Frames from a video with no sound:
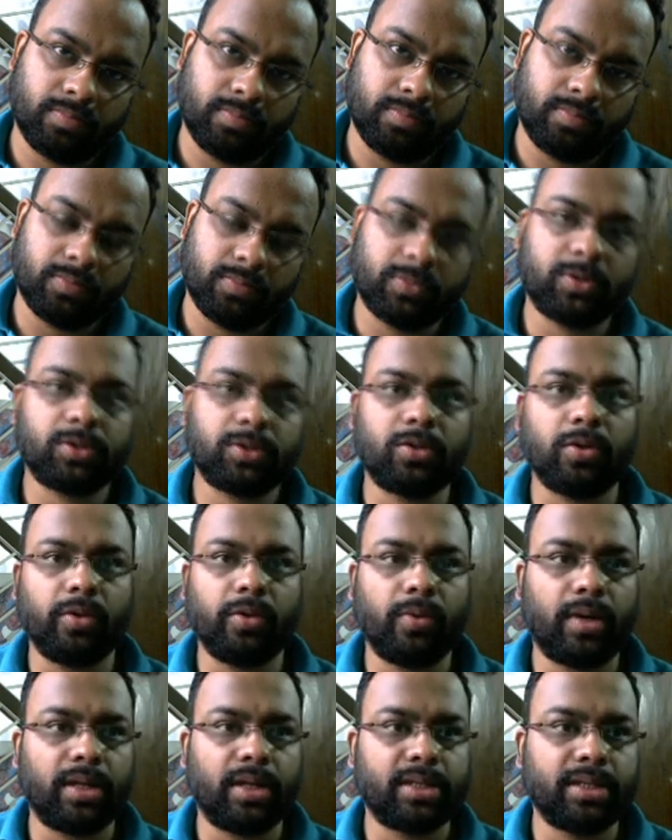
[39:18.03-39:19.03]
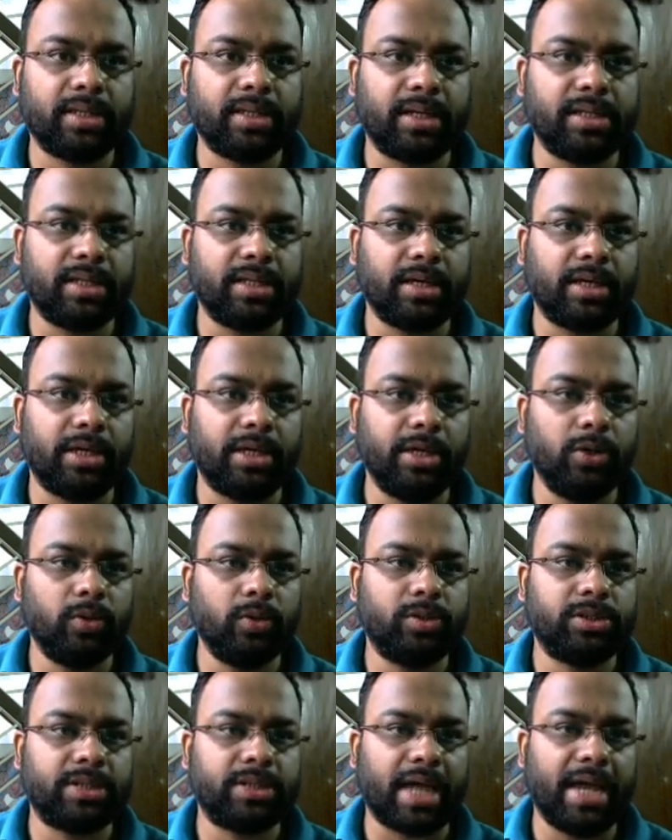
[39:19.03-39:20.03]
So you are asking, there is a
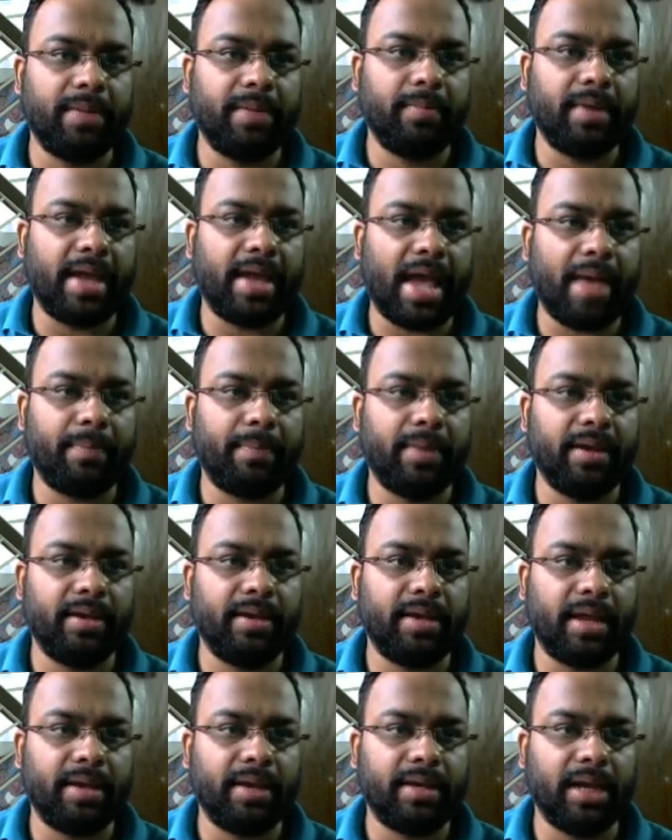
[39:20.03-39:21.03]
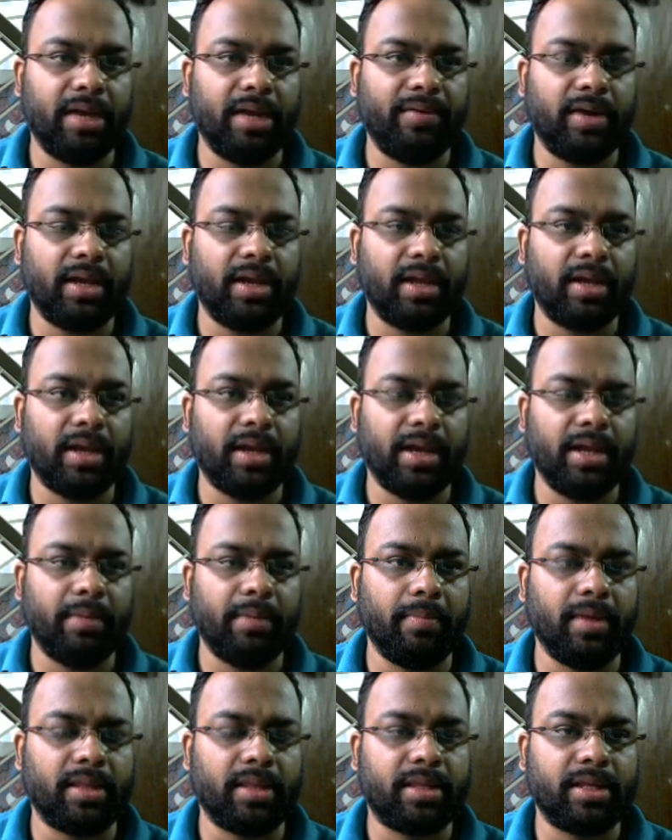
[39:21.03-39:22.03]
huge time gap in that delivering any
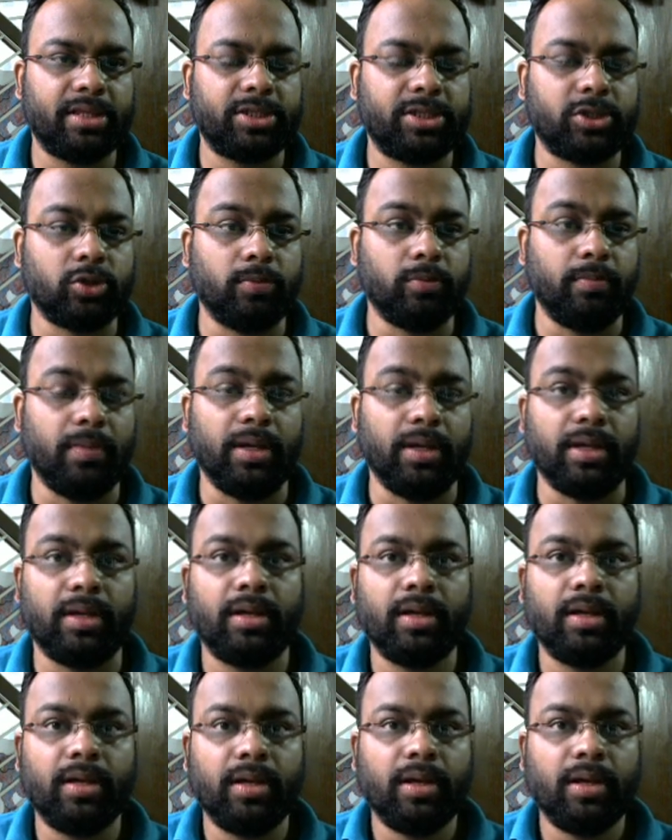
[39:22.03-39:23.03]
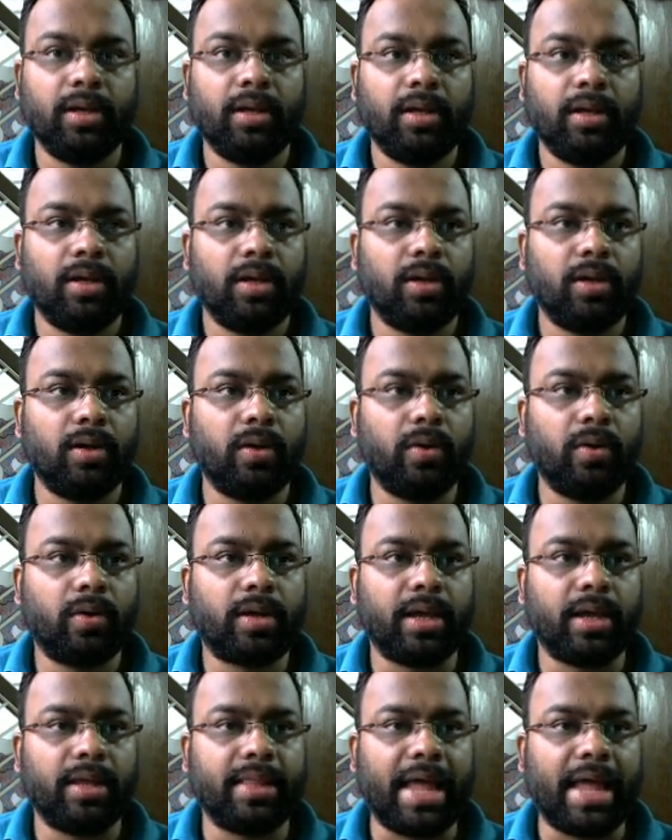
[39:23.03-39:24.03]
message to me.
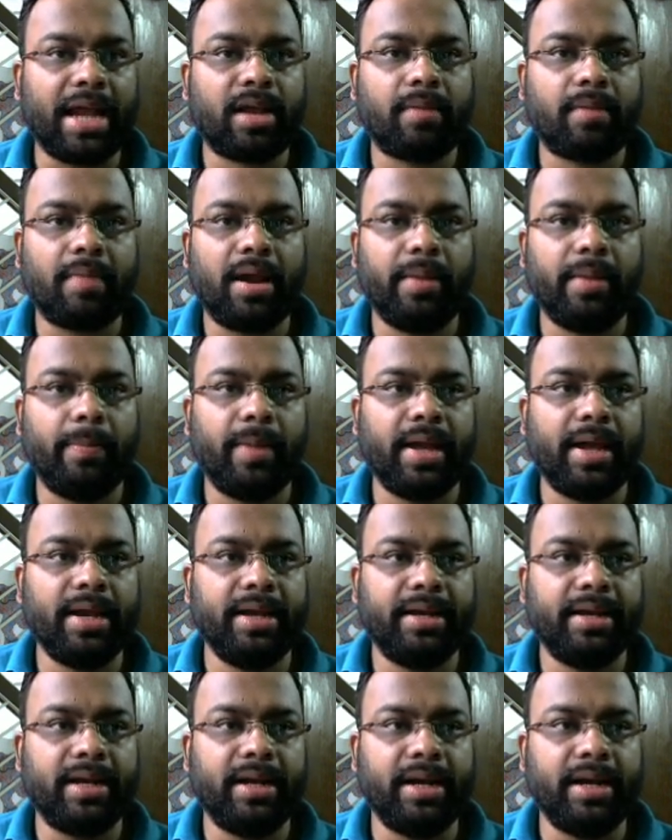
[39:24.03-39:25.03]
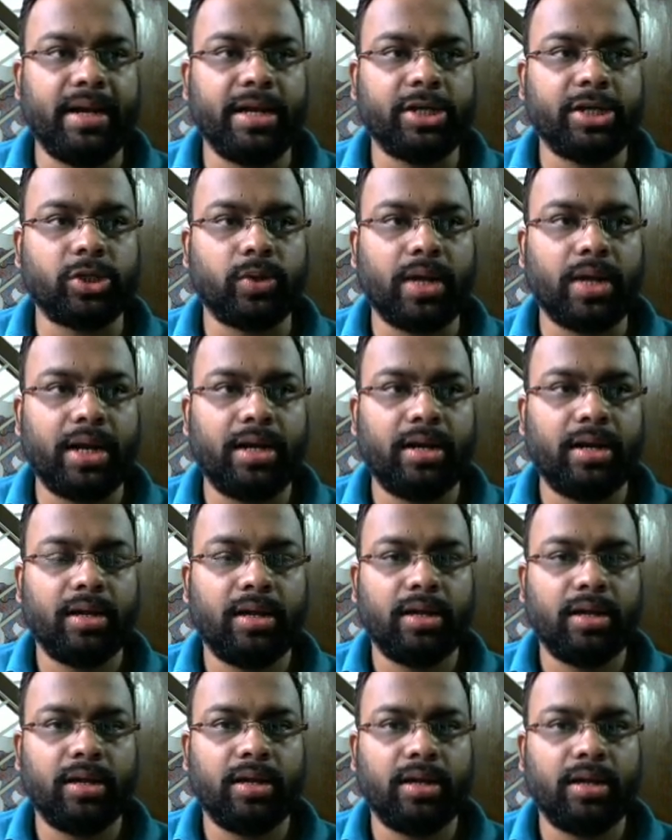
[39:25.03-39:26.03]
Okay, that might be an internet issue, right?
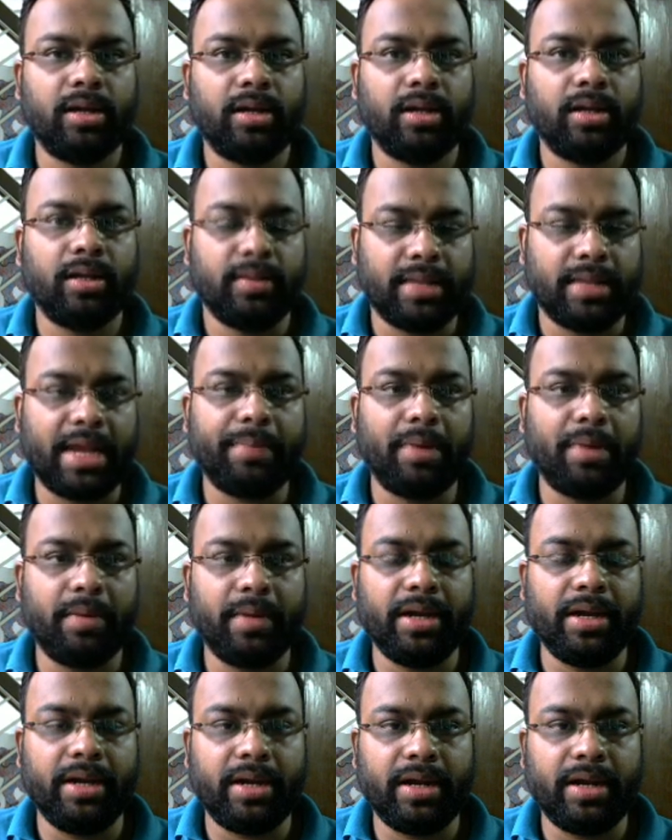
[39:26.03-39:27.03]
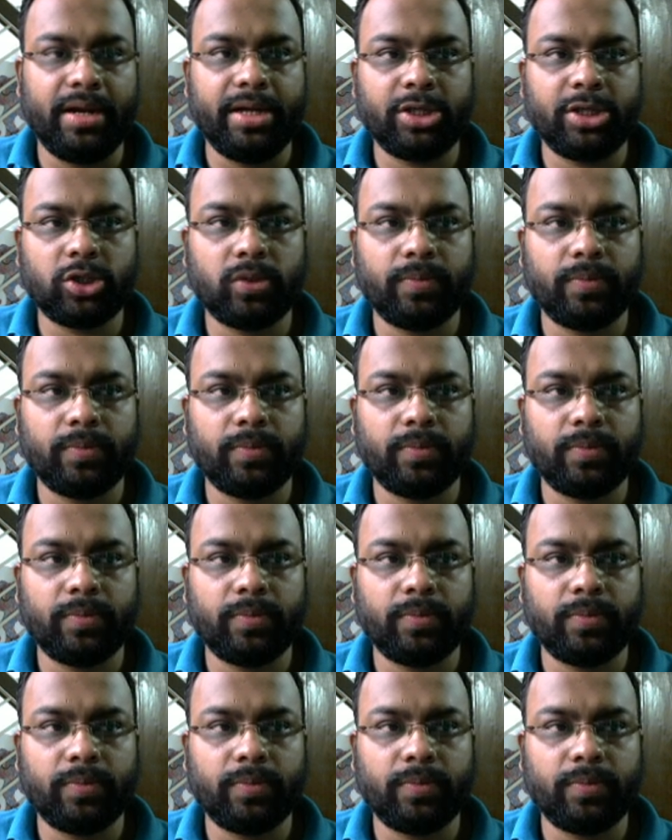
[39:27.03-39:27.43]
That might be an internet issue.